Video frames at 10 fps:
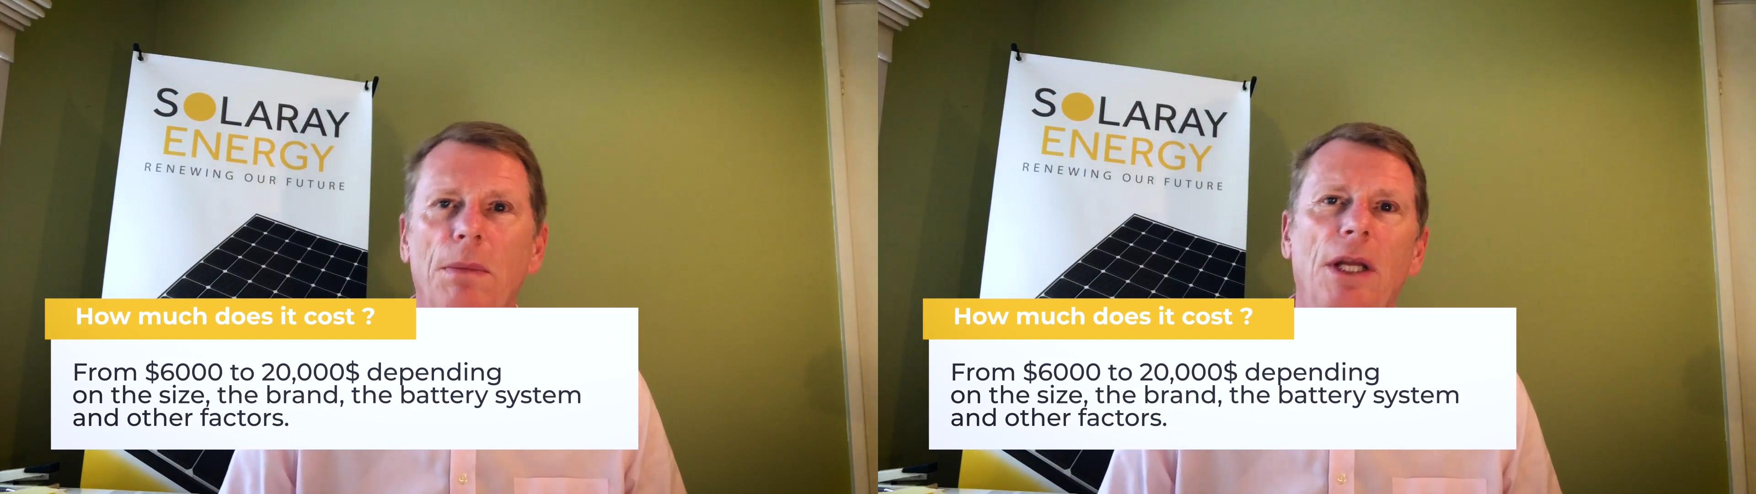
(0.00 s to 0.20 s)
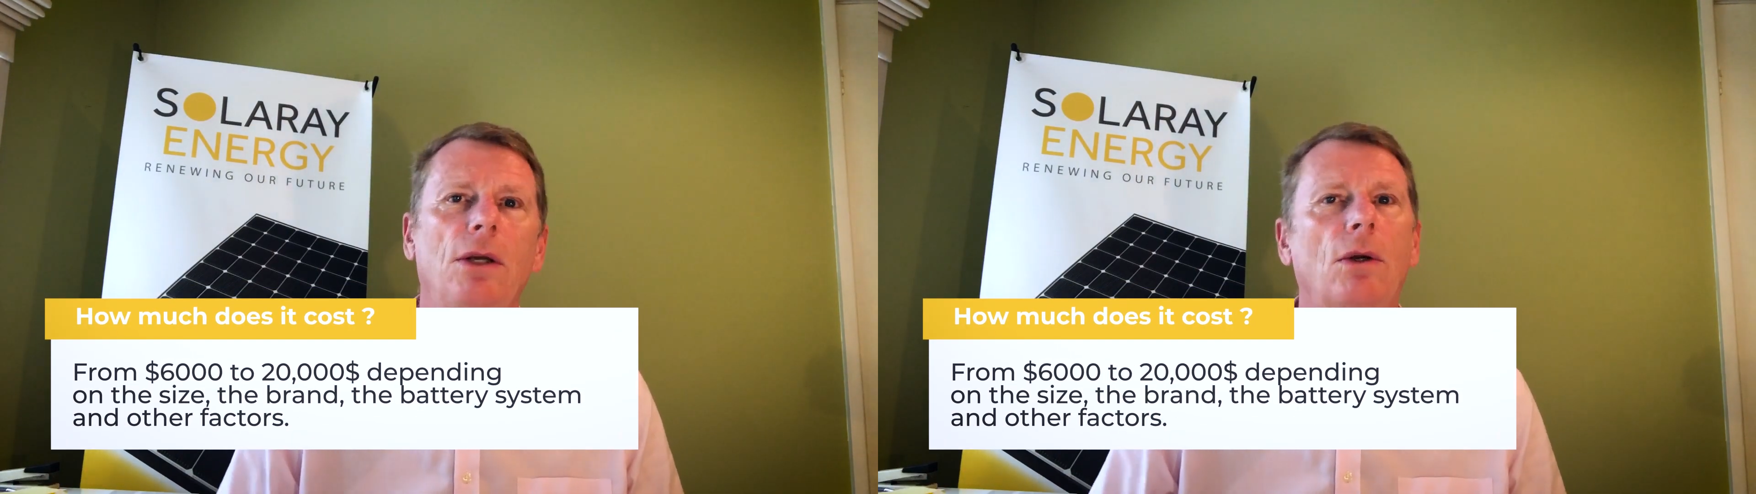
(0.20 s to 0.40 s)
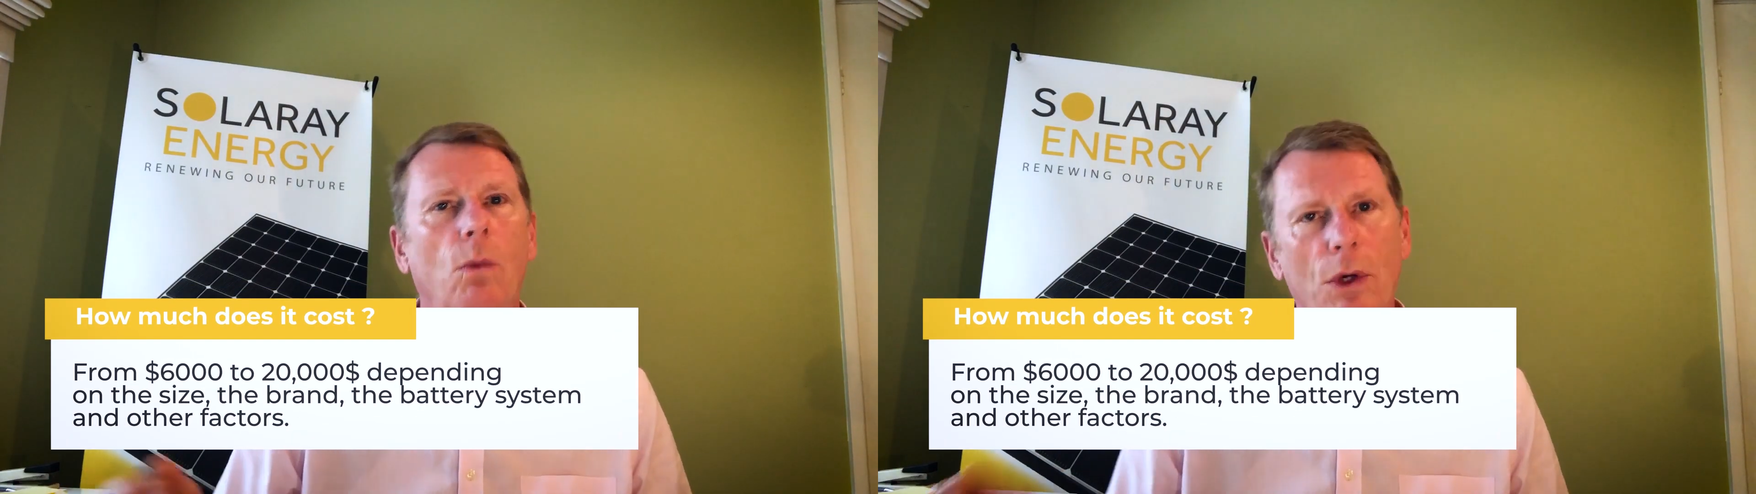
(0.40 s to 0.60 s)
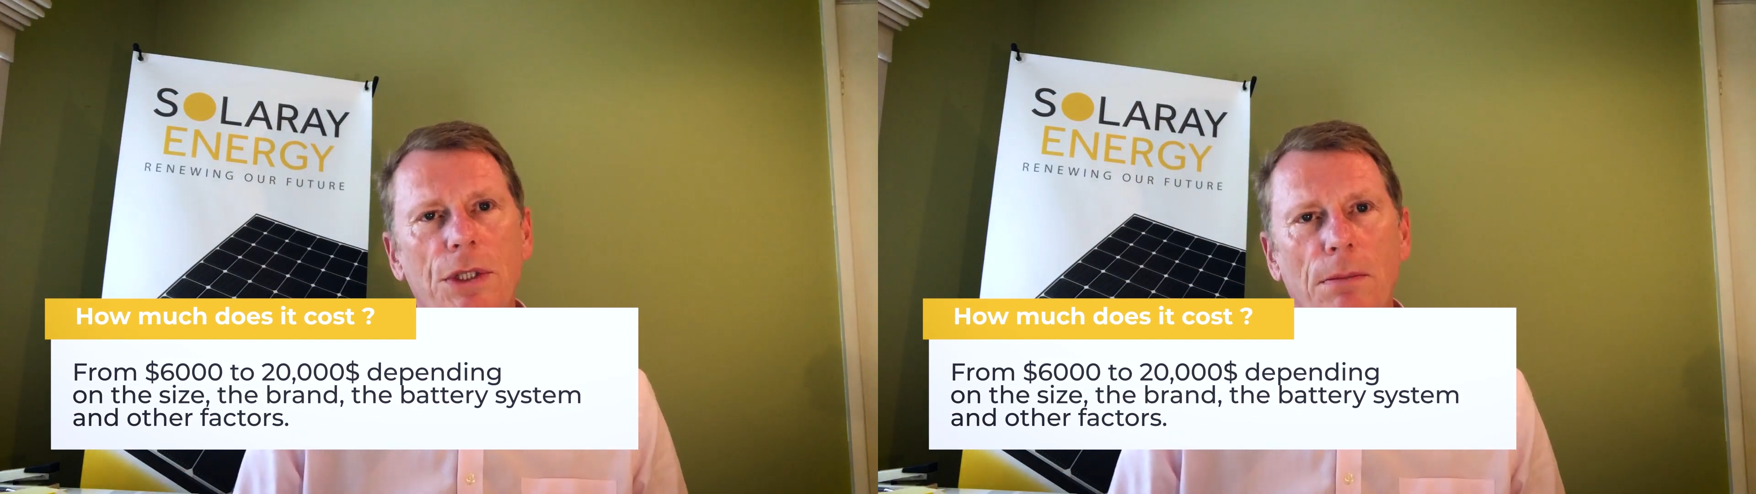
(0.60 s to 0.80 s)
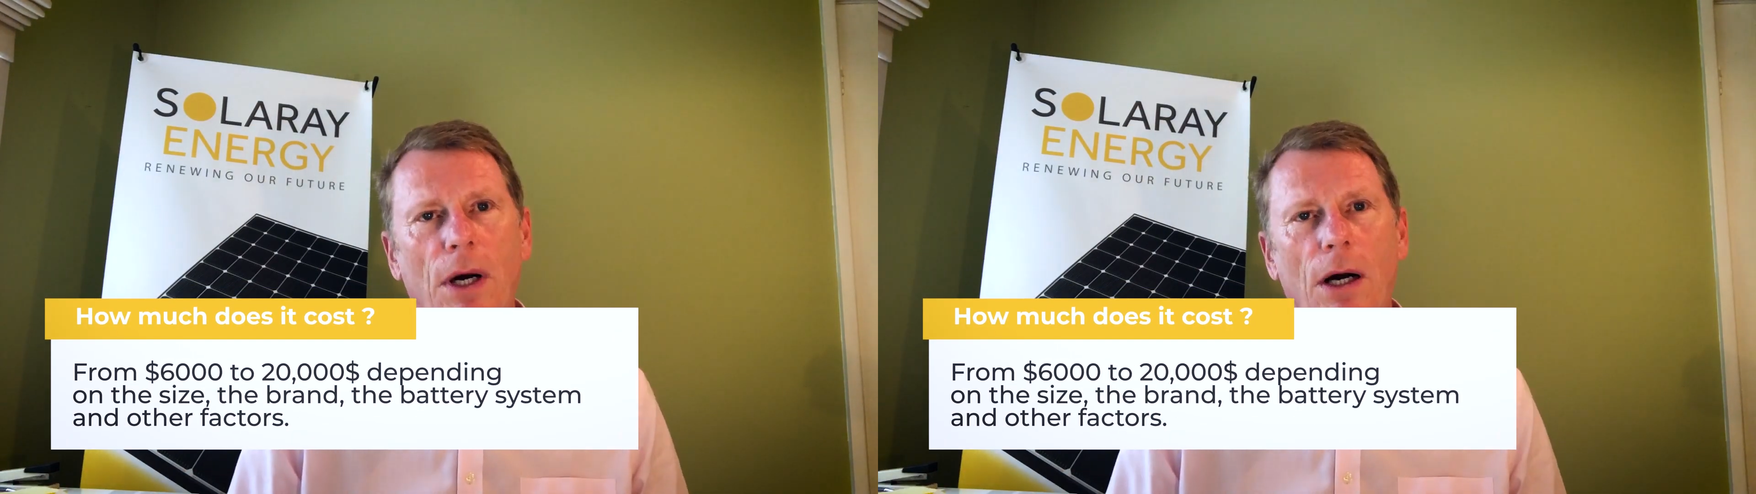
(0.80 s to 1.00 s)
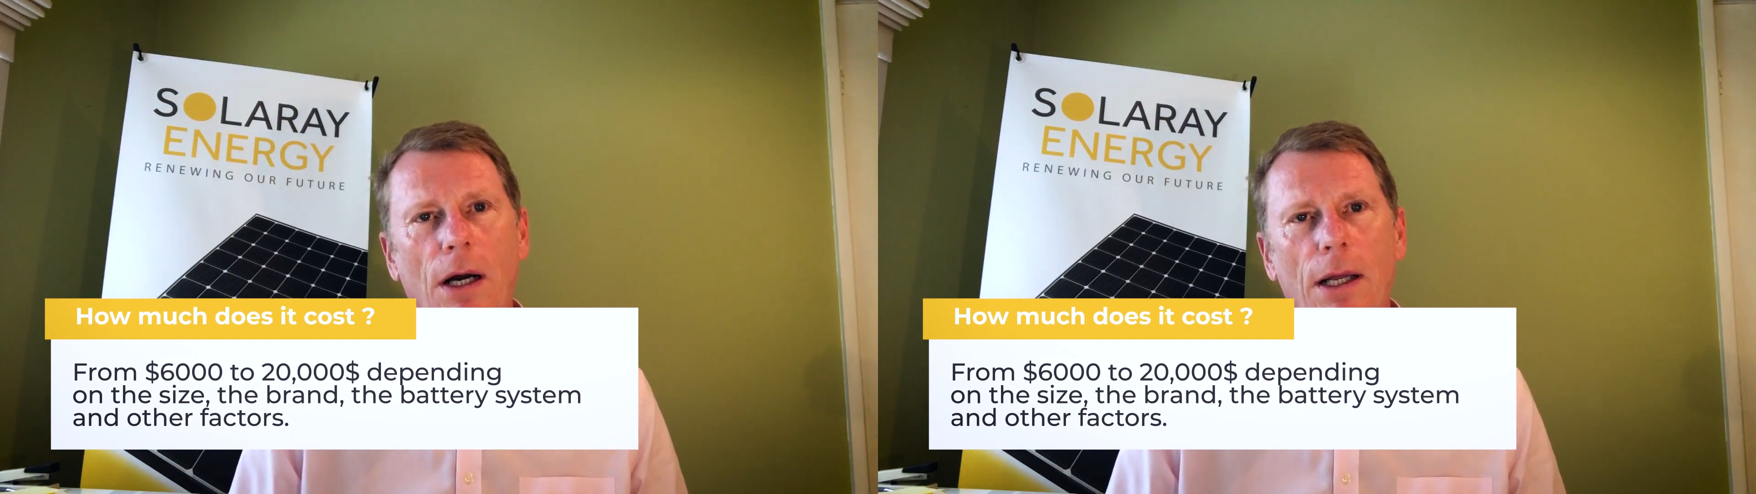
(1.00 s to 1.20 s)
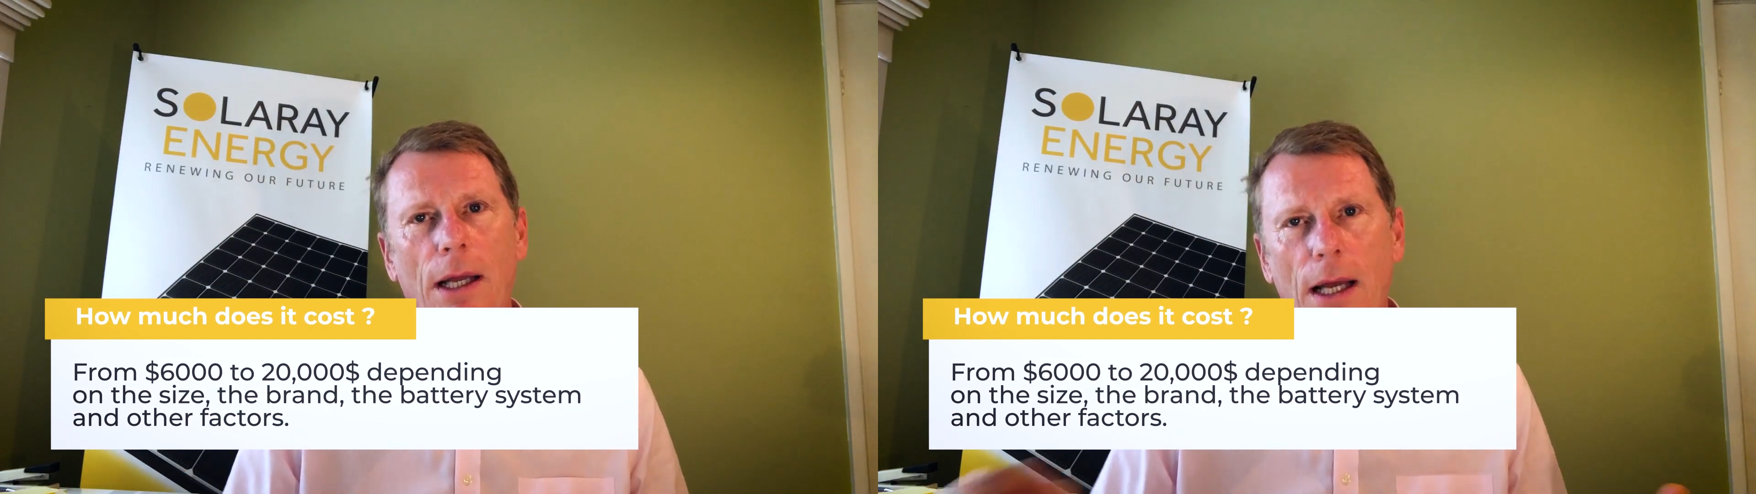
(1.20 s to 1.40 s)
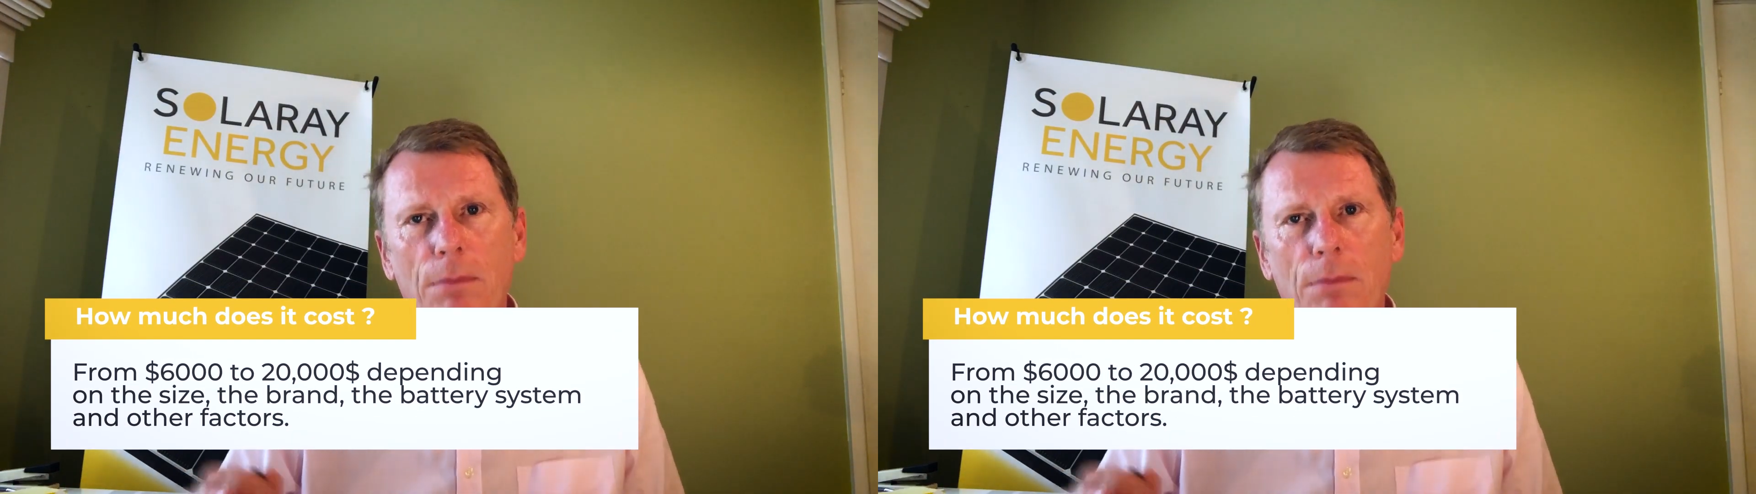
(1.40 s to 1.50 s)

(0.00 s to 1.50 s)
depending on what you buy,